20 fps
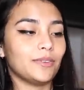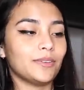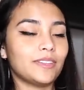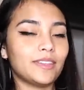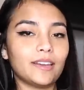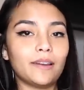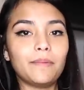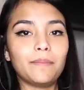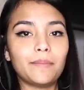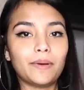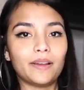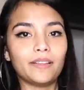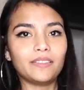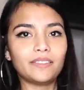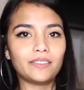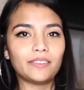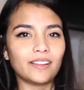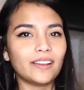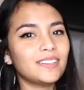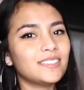within a
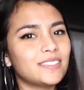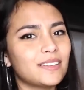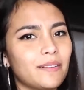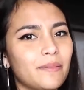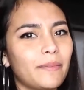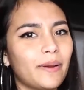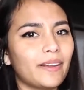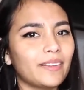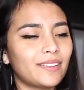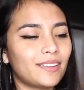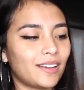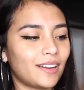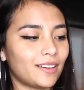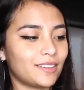month, less than a month